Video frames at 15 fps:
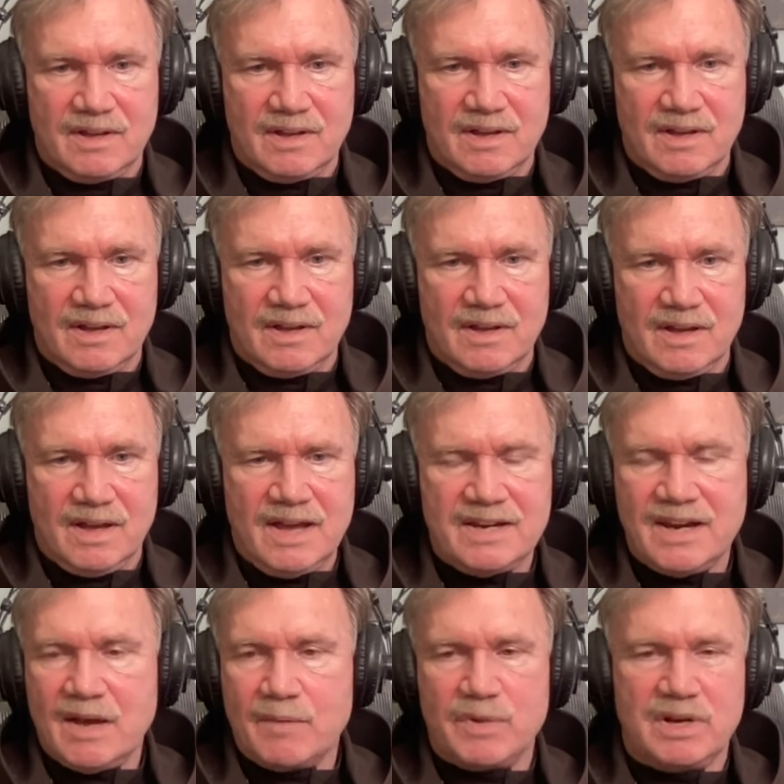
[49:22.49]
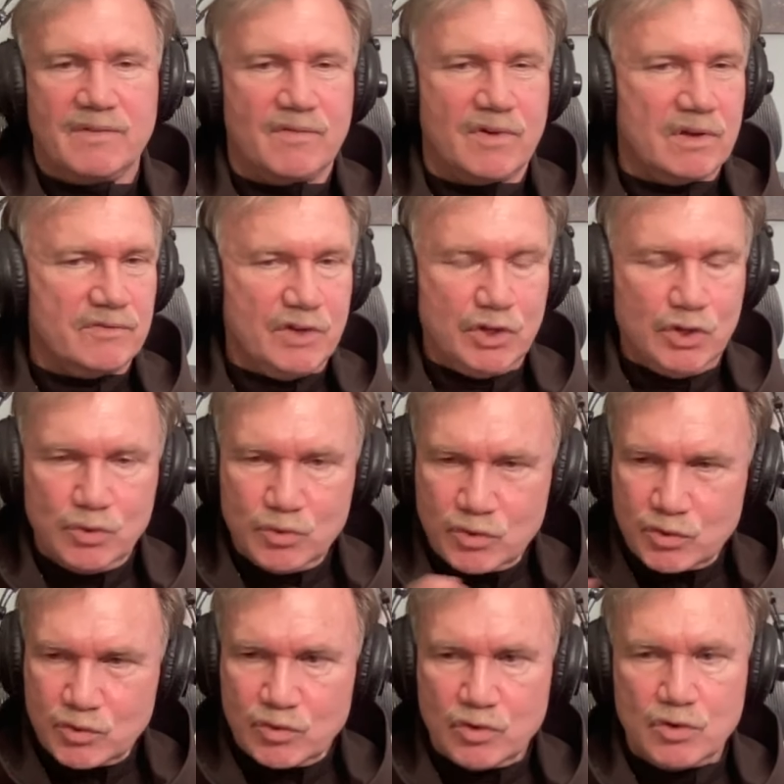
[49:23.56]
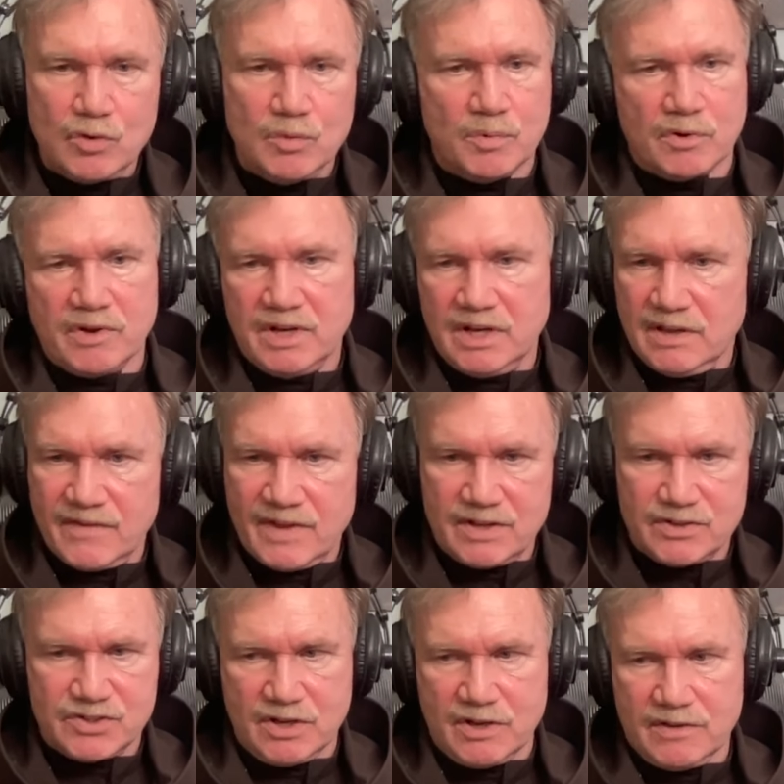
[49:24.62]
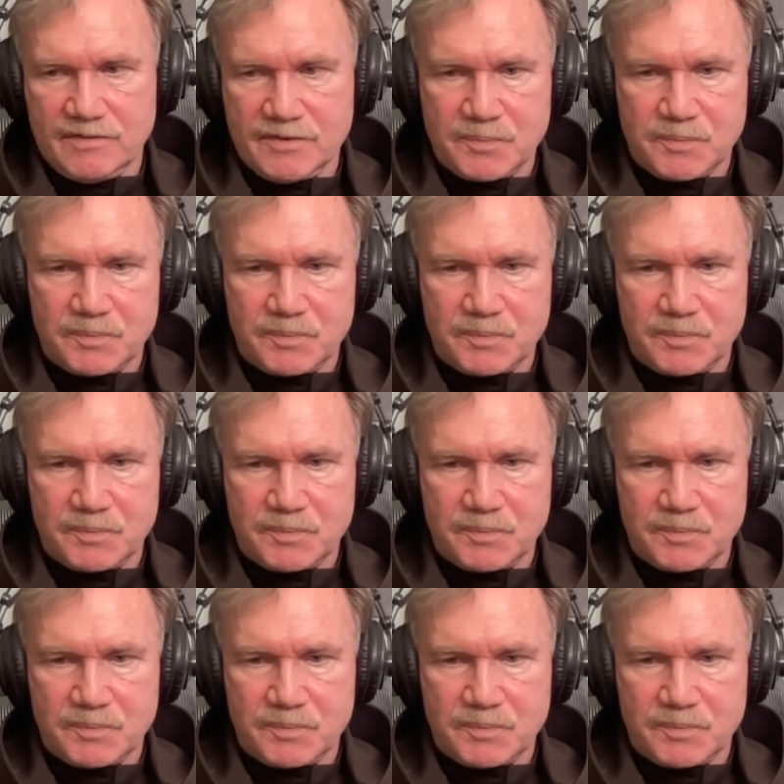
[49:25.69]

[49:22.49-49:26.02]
Hmm. I had not been involved in youth group or any of that stuff.